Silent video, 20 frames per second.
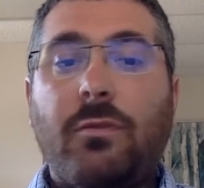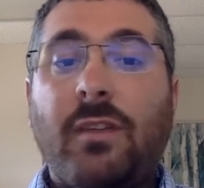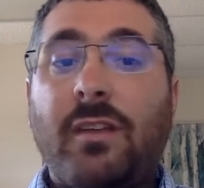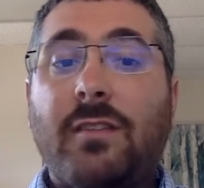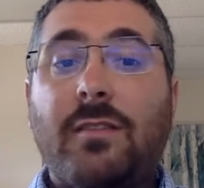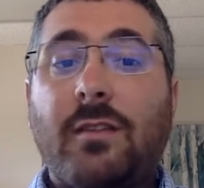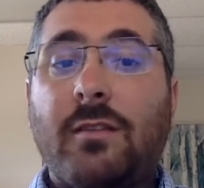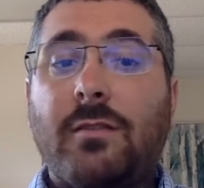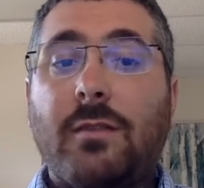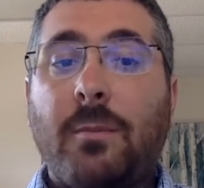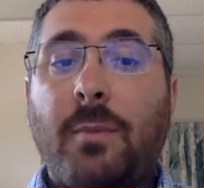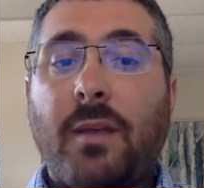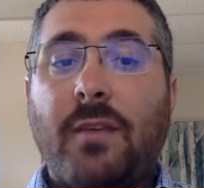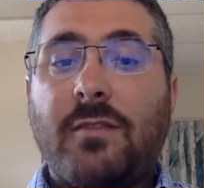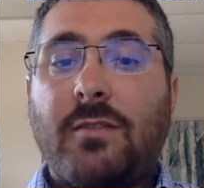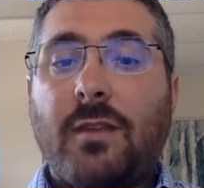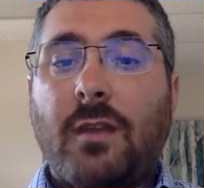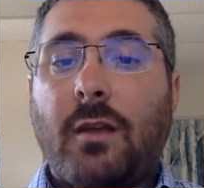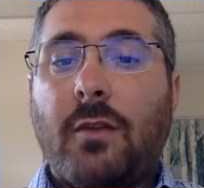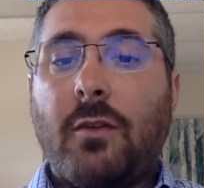thinks that's the
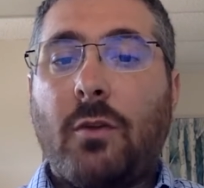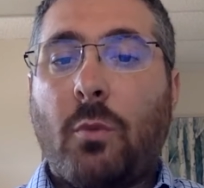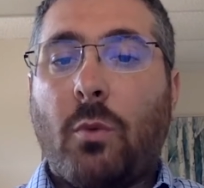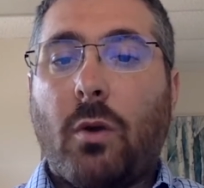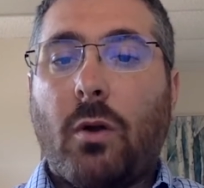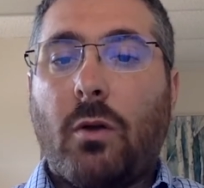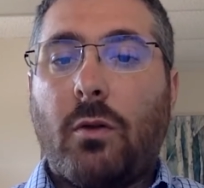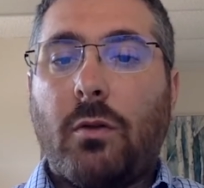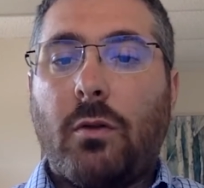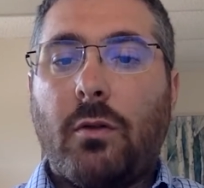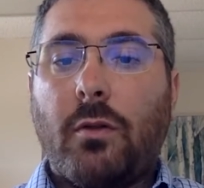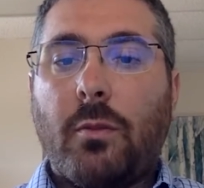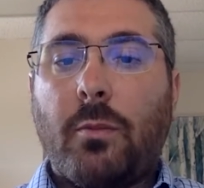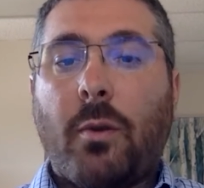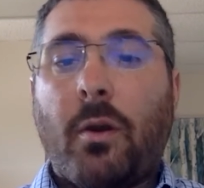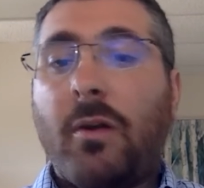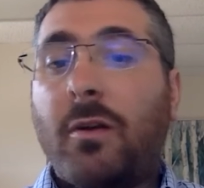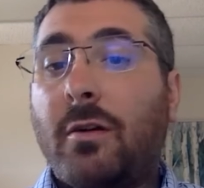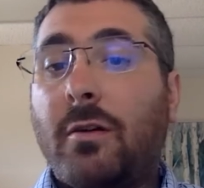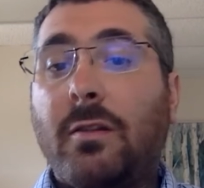best thing in the world. Their
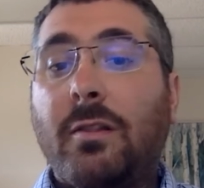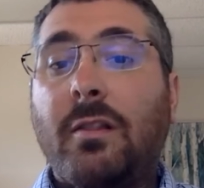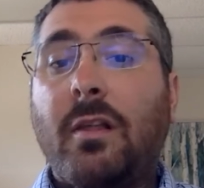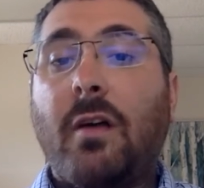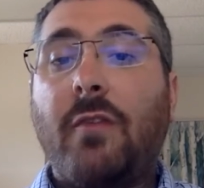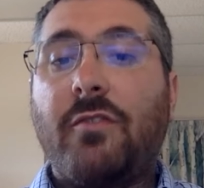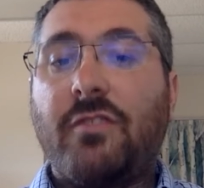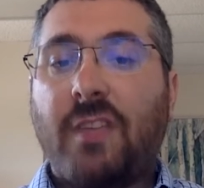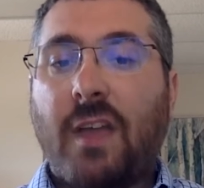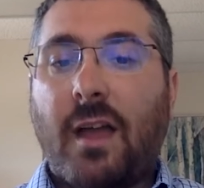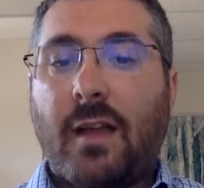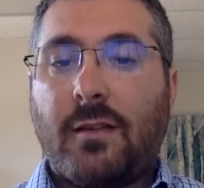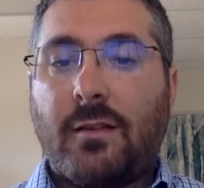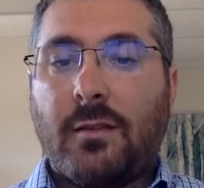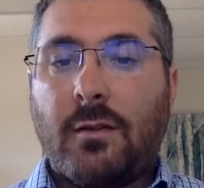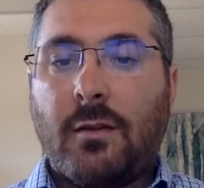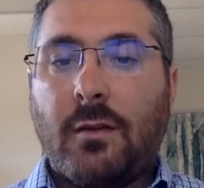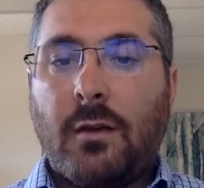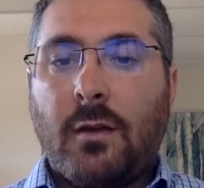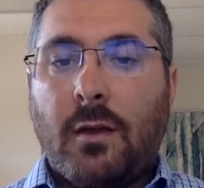partner loves
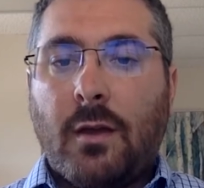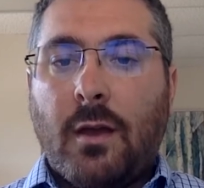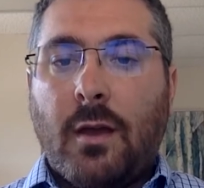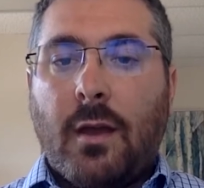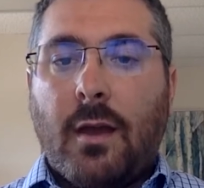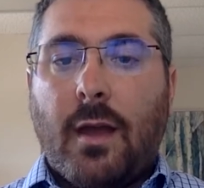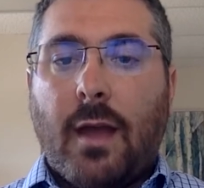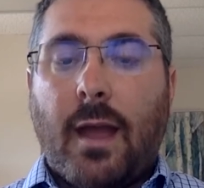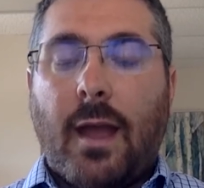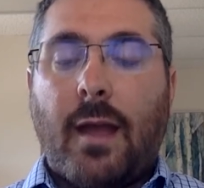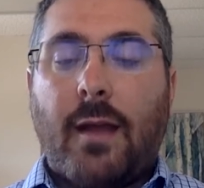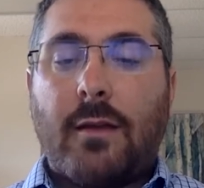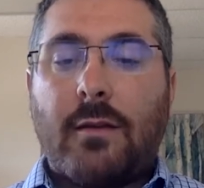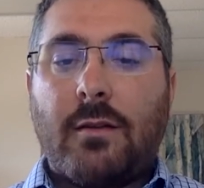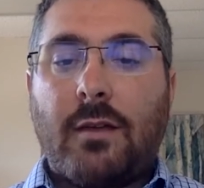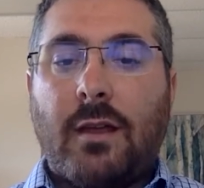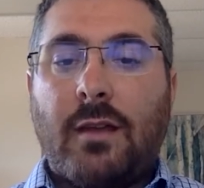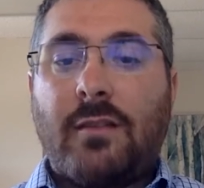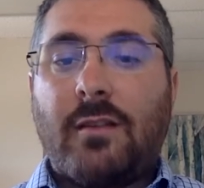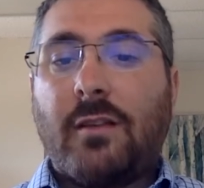that,
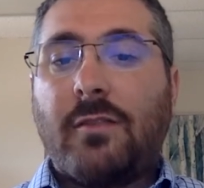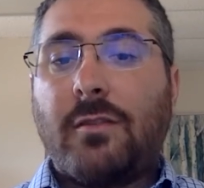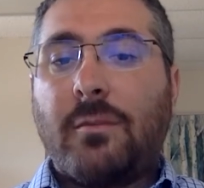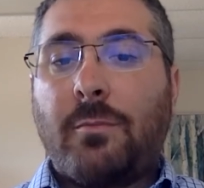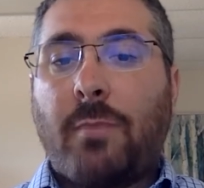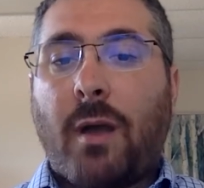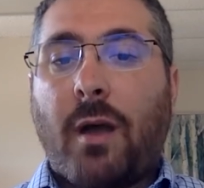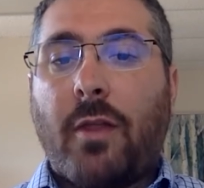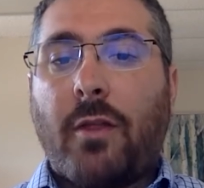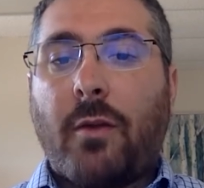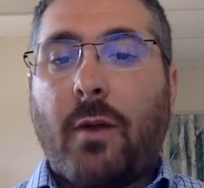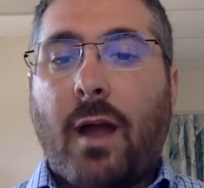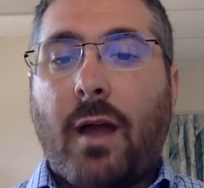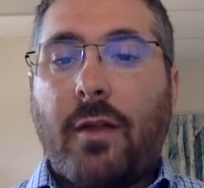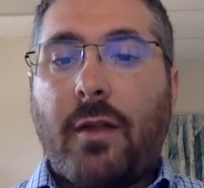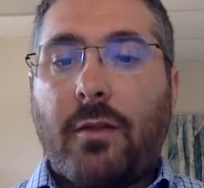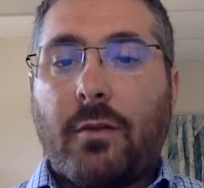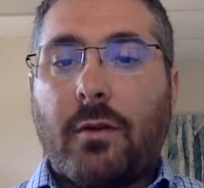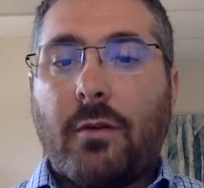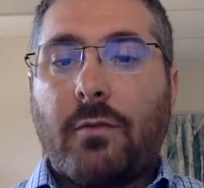and it doesn't bother
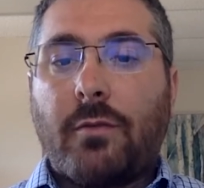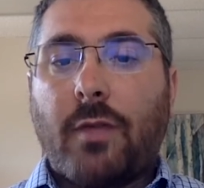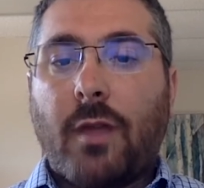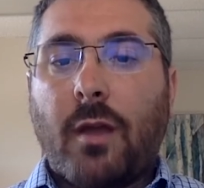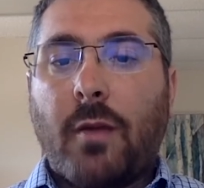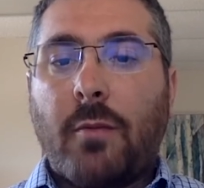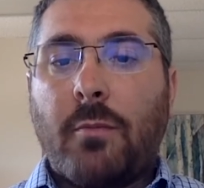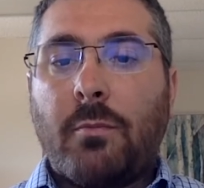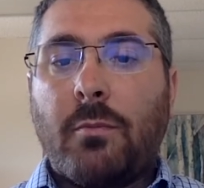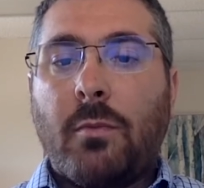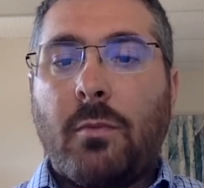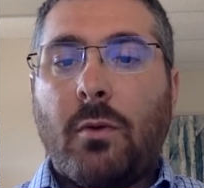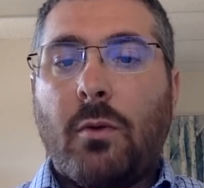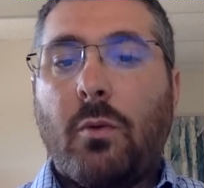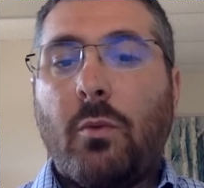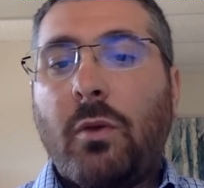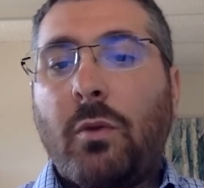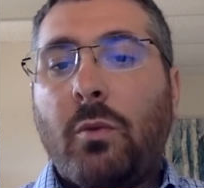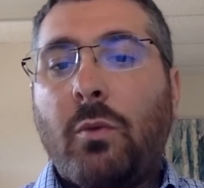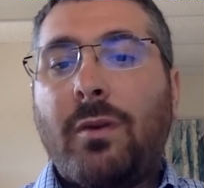either of them.
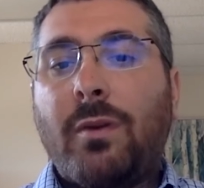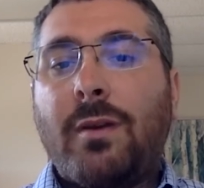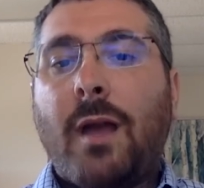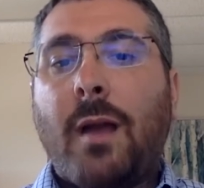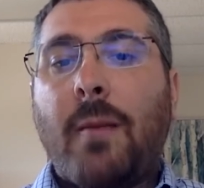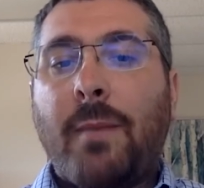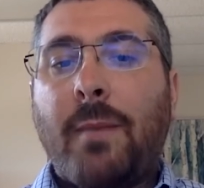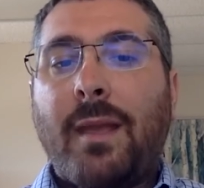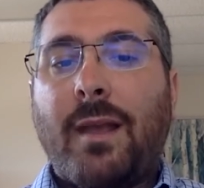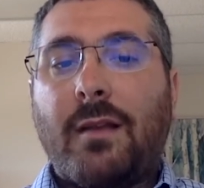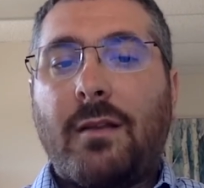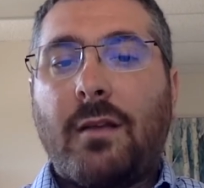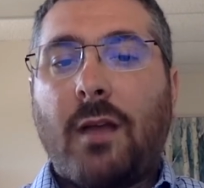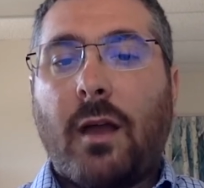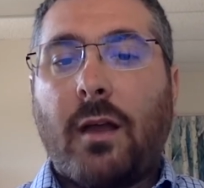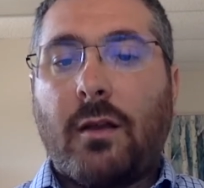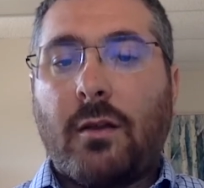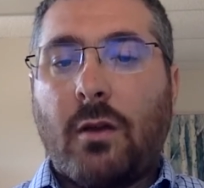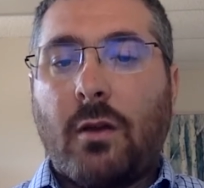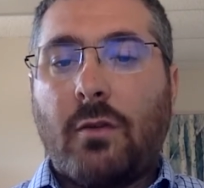We would not make a
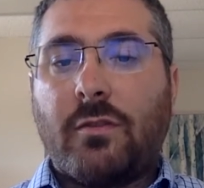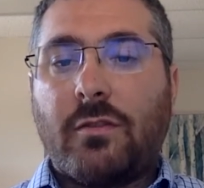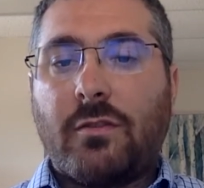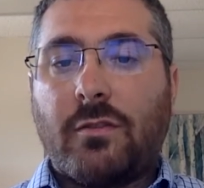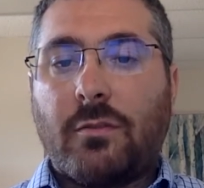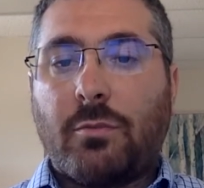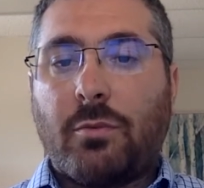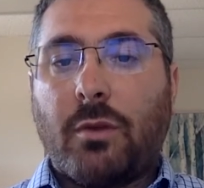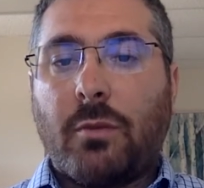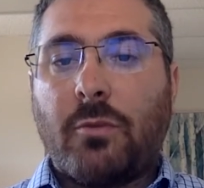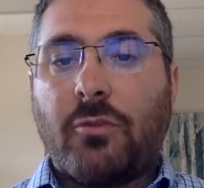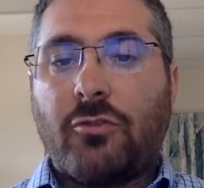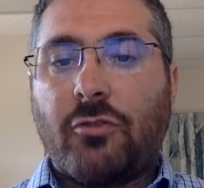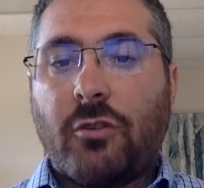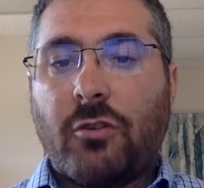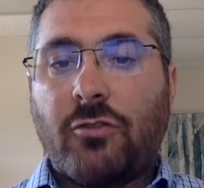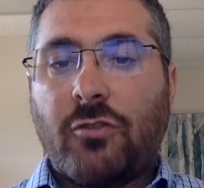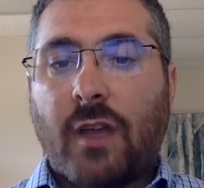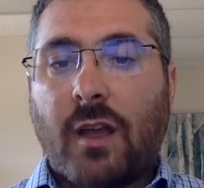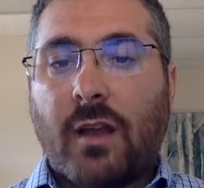diagnosis of
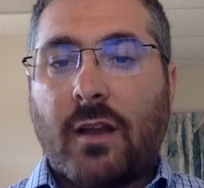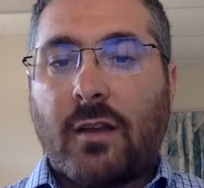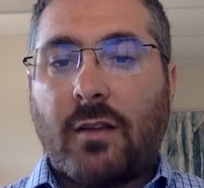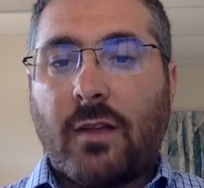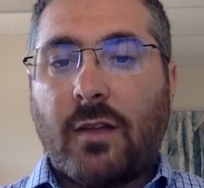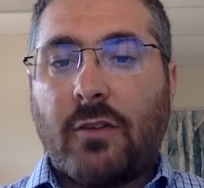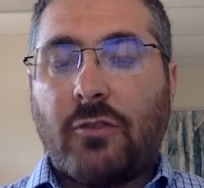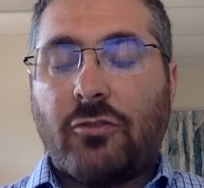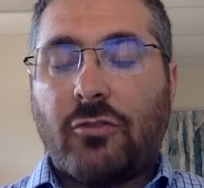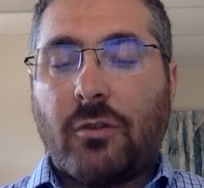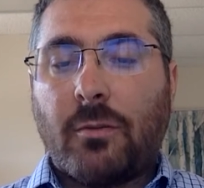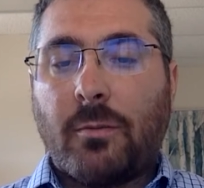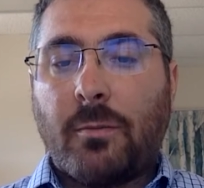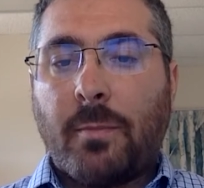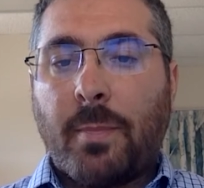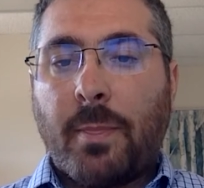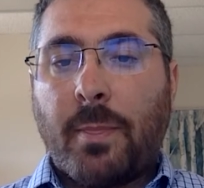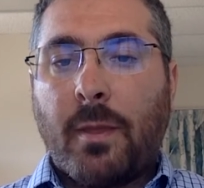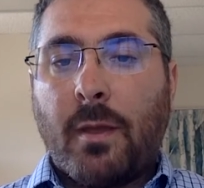premature ejaculation.